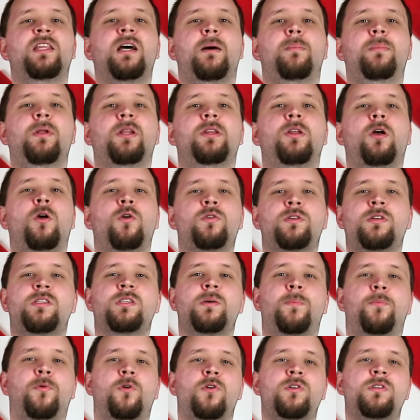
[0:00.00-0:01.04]
Tablet also
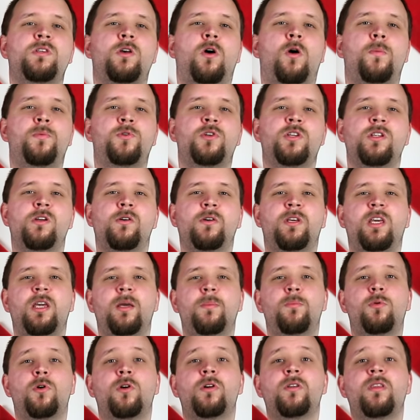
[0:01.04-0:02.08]
supports optional
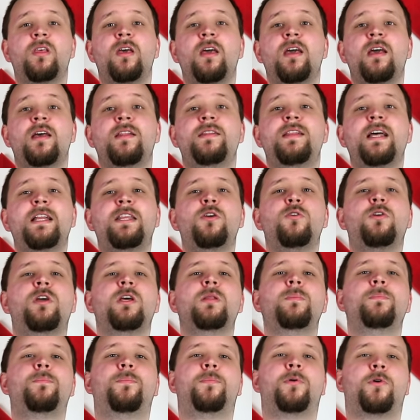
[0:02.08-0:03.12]
keyboard that you
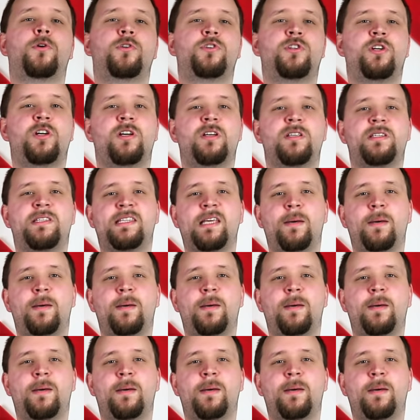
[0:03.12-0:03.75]
can purchase